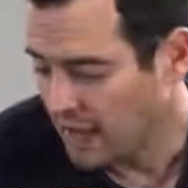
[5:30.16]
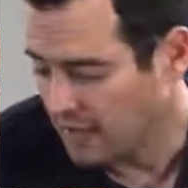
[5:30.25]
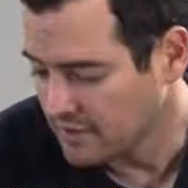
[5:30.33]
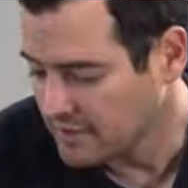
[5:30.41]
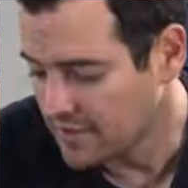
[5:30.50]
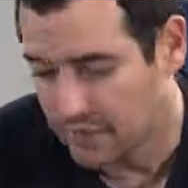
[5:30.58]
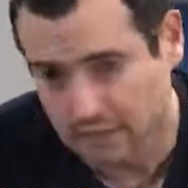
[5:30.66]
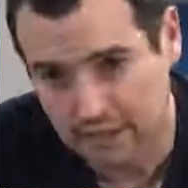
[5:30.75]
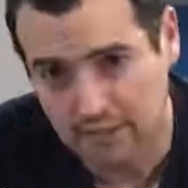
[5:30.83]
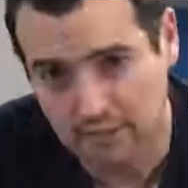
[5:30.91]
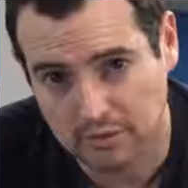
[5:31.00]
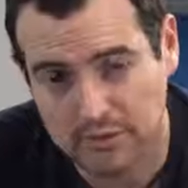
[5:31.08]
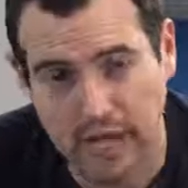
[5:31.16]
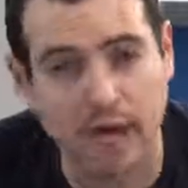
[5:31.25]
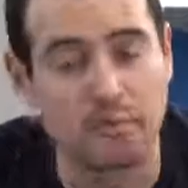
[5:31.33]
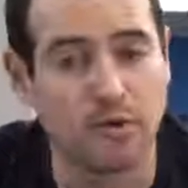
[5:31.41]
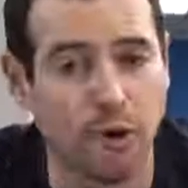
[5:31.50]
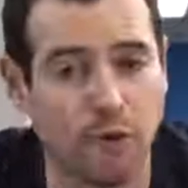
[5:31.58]
I think Zelda will
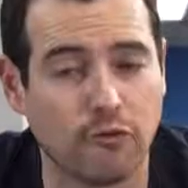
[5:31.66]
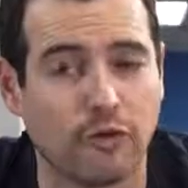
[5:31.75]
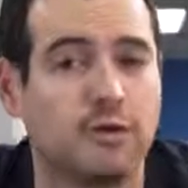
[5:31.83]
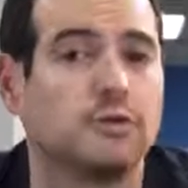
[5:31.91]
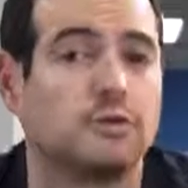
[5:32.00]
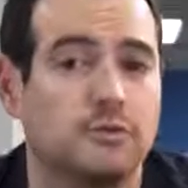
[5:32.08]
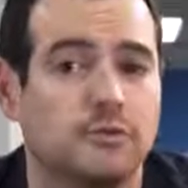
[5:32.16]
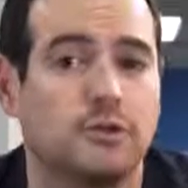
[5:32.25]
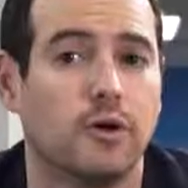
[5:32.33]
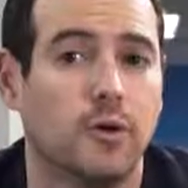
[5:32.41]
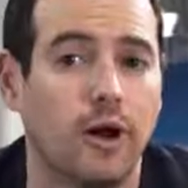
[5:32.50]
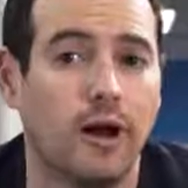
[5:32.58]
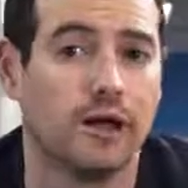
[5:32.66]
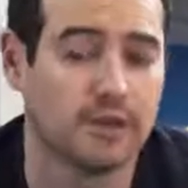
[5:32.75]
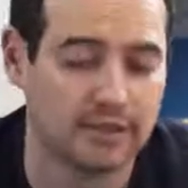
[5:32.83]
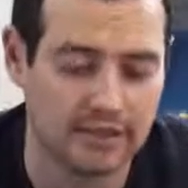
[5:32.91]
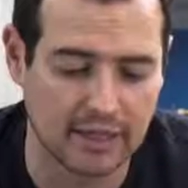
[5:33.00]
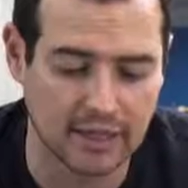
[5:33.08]
tide me over for a
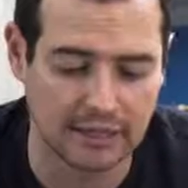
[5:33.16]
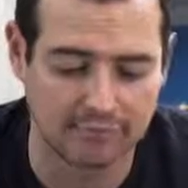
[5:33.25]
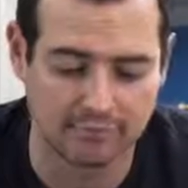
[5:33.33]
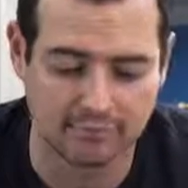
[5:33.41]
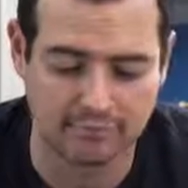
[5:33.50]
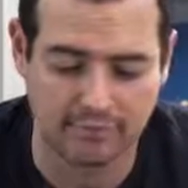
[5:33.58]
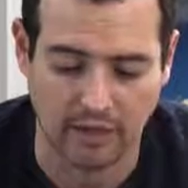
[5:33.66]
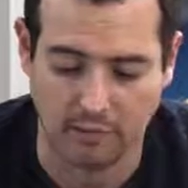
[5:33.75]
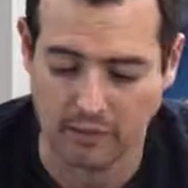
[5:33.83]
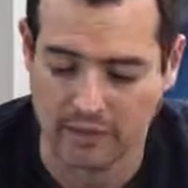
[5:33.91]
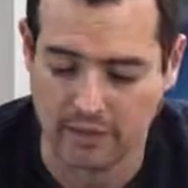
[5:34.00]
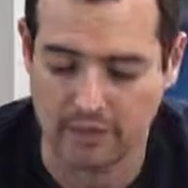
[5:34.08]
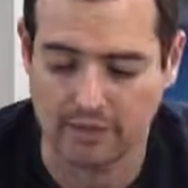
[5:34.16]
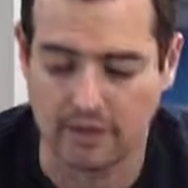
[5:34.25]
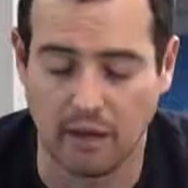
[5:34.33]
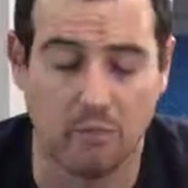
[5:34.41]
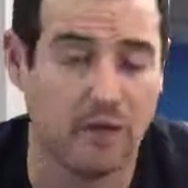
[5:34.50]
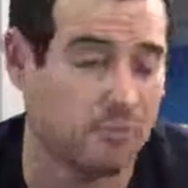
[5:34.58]
while. I'm gonna get
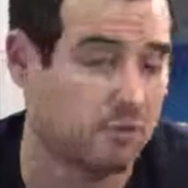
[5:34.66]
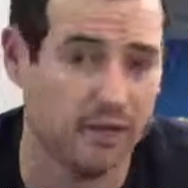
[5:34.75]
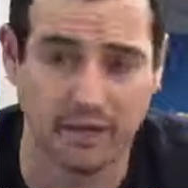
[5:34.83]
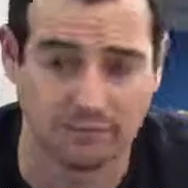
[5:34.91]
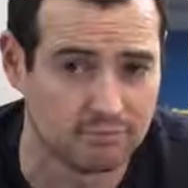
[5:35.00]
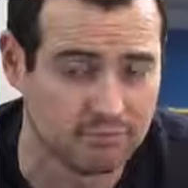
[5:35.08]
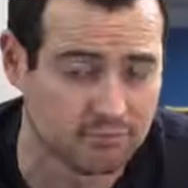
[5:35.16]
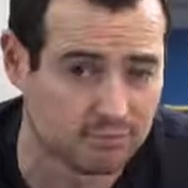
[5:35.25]
playing.